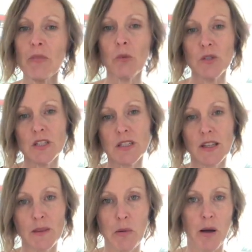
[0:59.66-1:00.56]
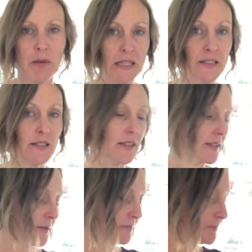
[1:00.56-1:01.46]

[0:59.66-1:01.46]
which is like the pop hits.